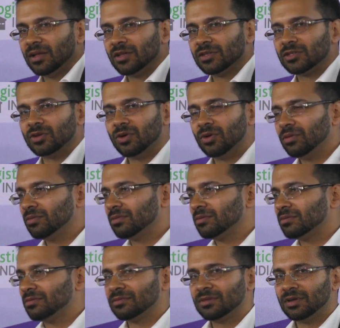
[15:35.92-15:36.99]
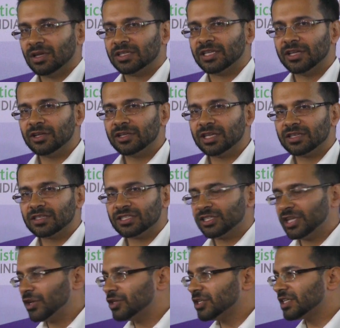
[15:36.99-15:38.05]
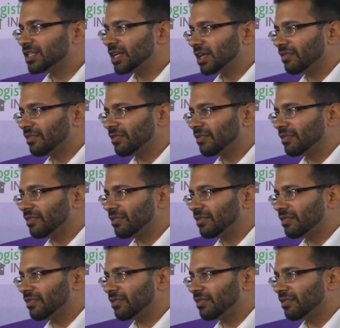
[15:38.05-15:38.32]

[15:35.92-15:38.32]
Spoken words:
So synergistic